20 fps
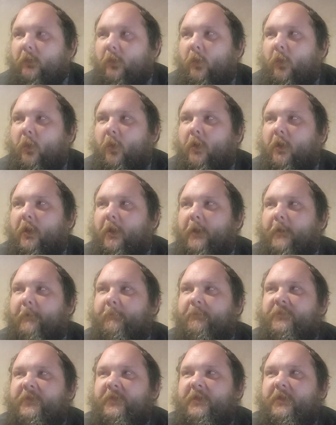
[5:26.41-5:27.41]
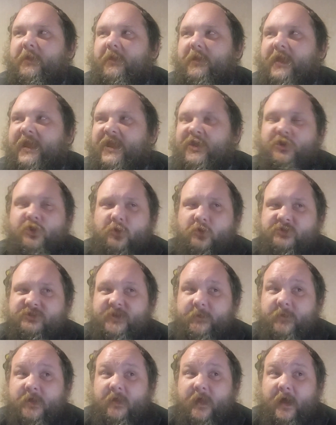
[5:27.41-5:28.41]
or internal
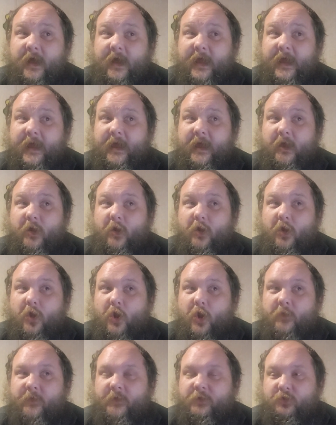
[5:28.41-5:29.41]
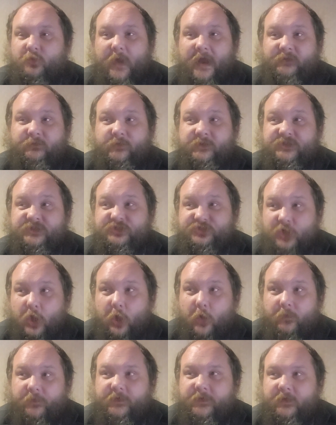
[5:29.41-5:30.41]
stimuli are the direct
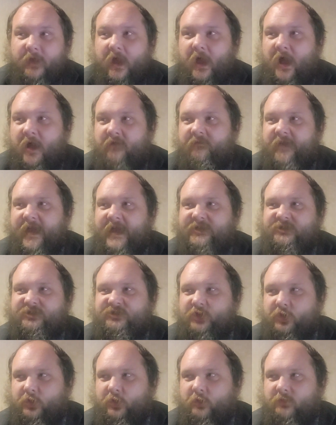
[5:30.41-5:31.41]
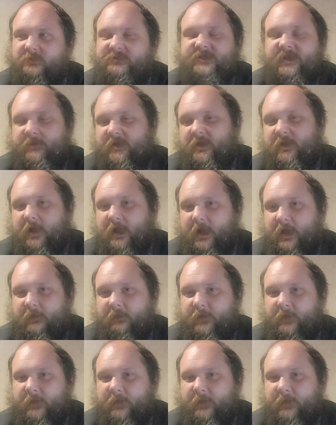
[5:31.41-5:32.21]
result of external stimuli,